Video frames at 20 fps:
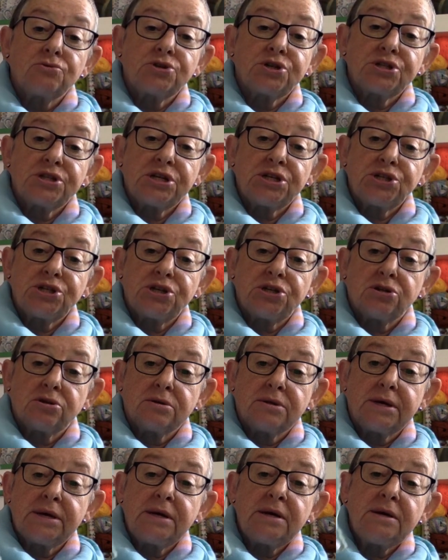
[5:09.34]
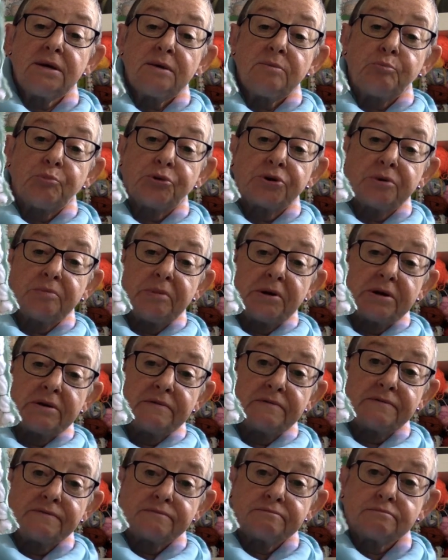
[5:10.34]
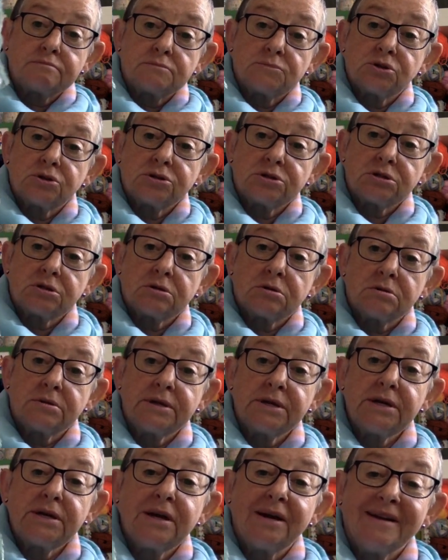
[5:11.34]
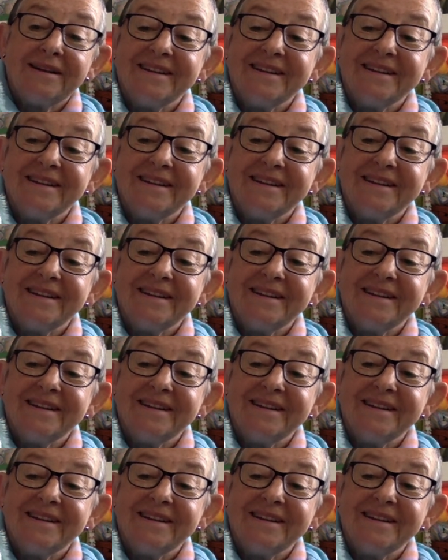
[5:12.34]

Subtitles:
stitching on there, put a bit of what's it on there.